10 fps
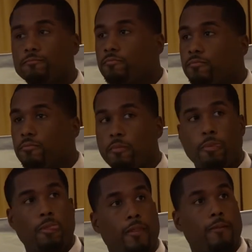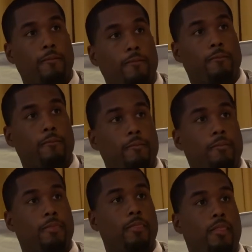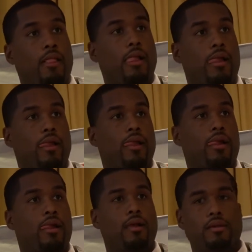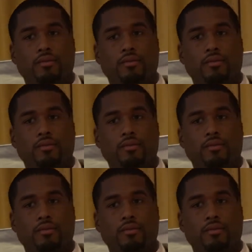Can you tell us where you were when you got the call?